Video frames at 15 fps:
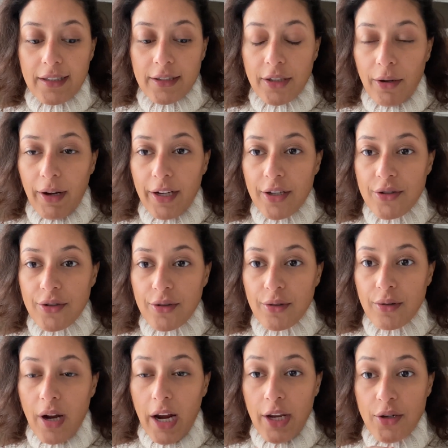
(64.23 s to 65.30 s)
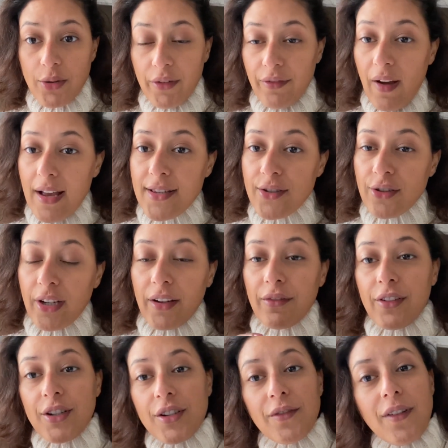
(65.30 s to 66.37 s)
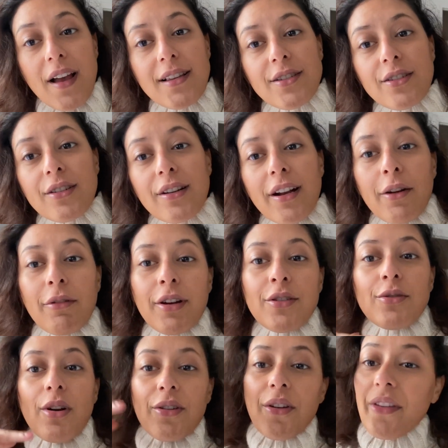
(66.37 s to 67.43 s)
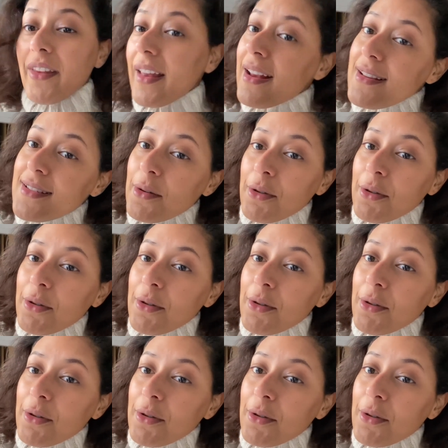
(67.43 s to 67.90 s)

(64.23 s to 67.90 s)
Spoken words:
you know, I can do it faster, I can finish it faster, and I want to do other things.